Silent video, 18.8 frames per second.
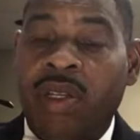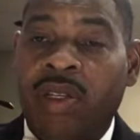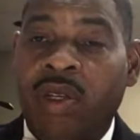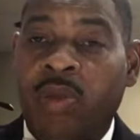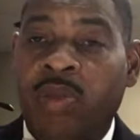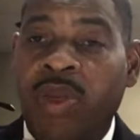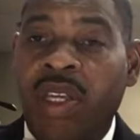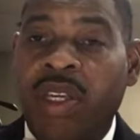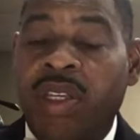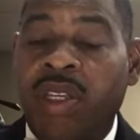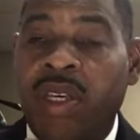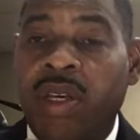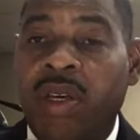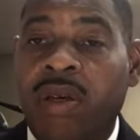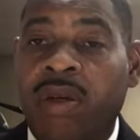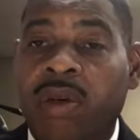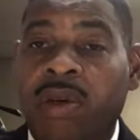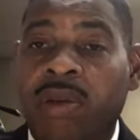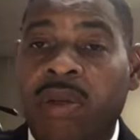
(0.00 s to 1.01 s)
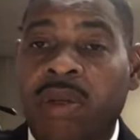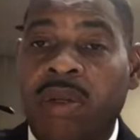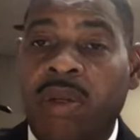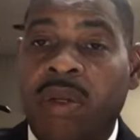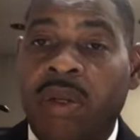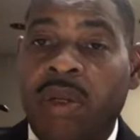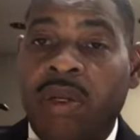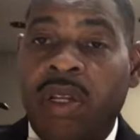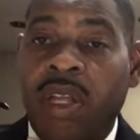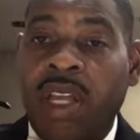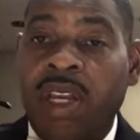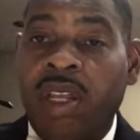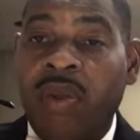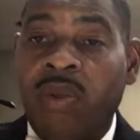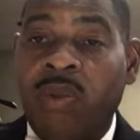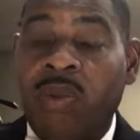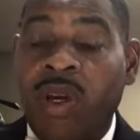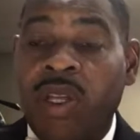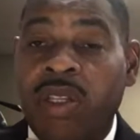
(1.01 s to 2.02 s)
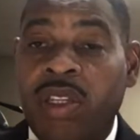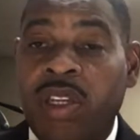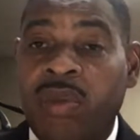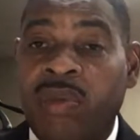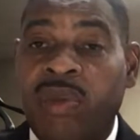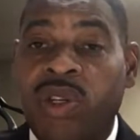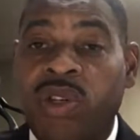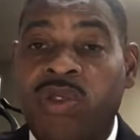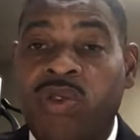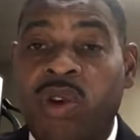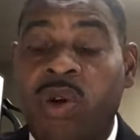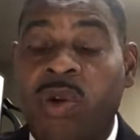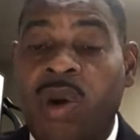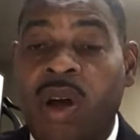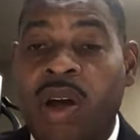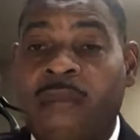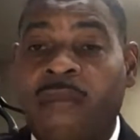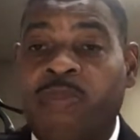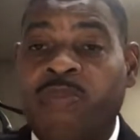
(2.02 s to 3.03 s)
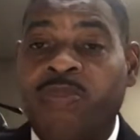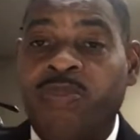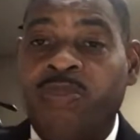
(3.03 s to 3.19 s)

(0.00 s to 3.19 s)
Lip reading: to be killed. They didn't want them to grow up.